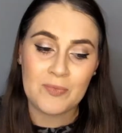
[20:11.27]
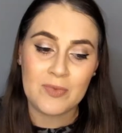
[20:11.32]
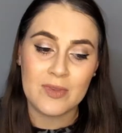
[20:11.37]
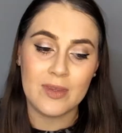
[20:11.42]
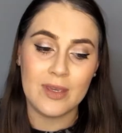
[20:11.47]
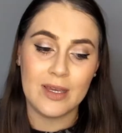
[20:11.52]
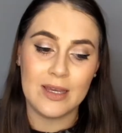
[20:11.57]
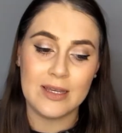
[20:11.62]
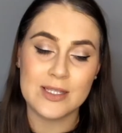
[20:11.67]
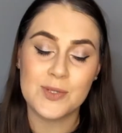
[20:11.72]

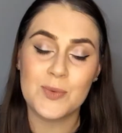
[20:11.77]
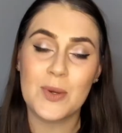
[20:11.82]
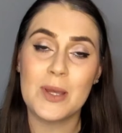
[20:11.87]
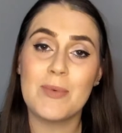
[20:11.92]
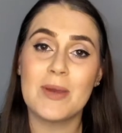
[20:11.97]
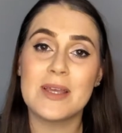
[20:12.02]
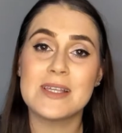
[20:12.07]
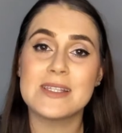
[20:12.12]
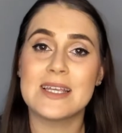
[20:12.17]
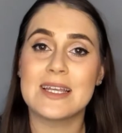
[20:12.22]
Yeah, so I
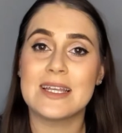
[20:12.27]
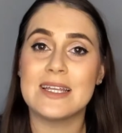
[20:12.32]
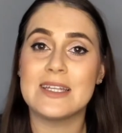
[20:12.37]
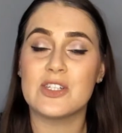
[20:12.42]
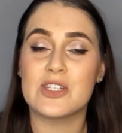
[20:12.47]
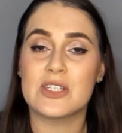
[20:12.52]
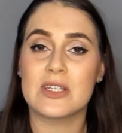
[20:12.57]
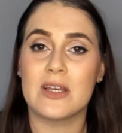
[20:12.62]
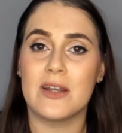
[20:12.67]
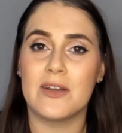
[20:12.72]
basically
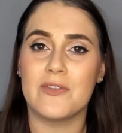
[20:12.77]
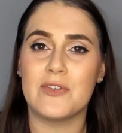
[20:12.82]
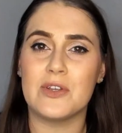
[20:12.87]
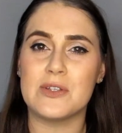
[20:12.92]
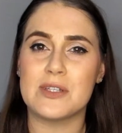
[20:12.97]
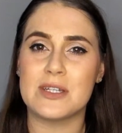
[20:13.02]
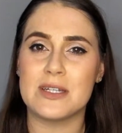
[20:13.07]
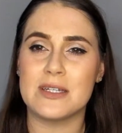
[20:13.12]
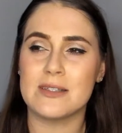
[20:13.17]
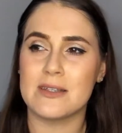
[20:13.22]
just kind of
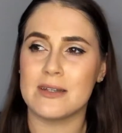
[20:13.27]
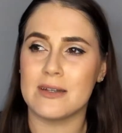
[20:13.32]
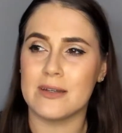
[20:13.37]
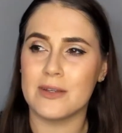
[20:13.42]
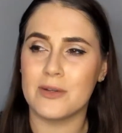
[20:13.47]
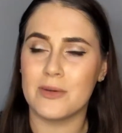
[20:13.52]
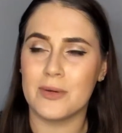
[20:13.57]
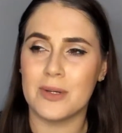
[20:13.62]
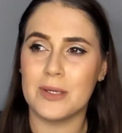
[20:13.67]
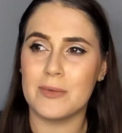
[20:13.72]
used it as a
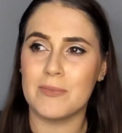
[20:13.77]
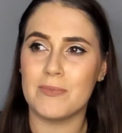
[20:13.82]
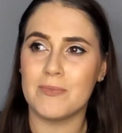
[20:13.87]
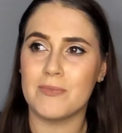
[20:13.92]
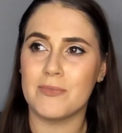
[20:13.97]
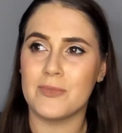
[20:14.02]
night cream.